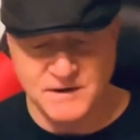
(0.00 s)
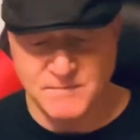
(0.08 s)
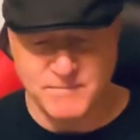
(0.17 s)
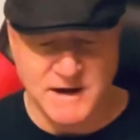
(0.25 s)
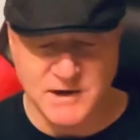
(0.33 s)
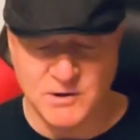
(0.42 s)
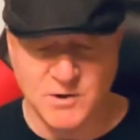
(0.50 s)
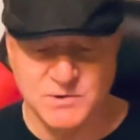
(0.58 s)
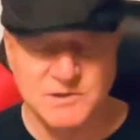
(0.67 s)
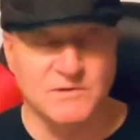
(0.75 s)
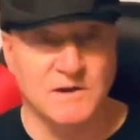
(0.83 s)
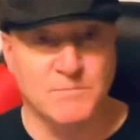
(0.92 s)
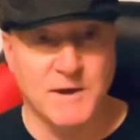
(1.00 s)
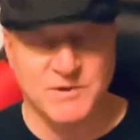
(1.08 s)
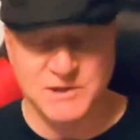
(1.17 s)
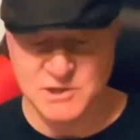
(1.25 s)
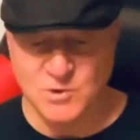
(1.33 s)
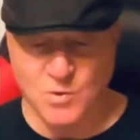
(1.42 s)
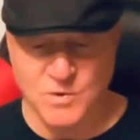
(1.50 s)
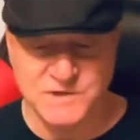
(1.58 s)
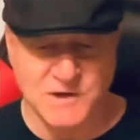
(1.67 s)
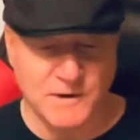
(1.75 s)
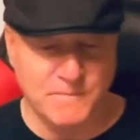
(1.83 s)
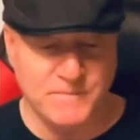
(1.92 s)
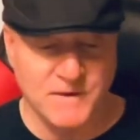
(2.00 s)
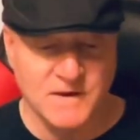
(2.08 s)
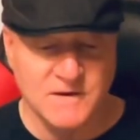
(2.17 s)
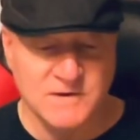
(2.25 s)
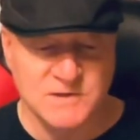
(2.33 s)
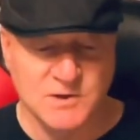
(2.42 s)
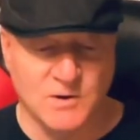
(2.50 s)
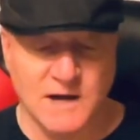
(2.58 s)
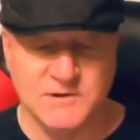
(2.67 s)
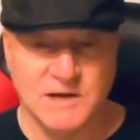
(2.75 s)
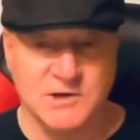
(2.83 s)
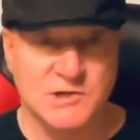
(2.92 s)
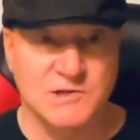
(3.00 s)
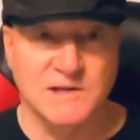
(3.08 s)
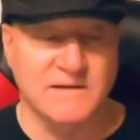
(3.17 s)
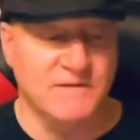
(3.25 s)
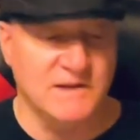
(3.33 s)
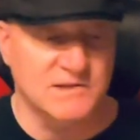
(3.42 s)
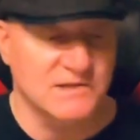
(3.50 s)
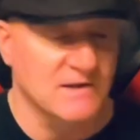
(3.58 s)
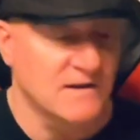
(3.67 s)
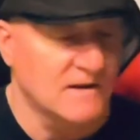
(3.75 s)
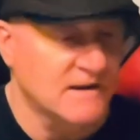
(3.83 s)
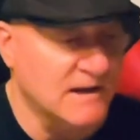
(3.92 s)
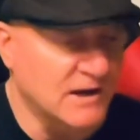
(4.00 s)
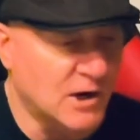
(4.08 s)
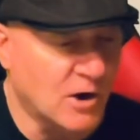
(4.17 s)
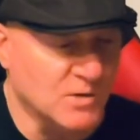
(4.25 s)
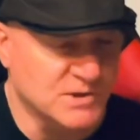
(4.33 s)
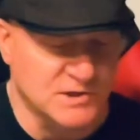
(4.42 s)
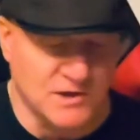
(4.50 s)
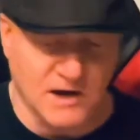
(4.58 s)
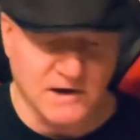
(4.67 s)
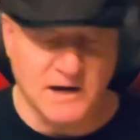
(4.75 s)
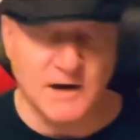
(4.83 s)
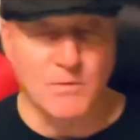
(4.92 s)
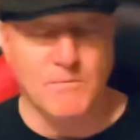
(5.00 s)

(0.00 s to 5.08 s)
and make notes about the scores on them. So I just leave these in cardstock, and I don't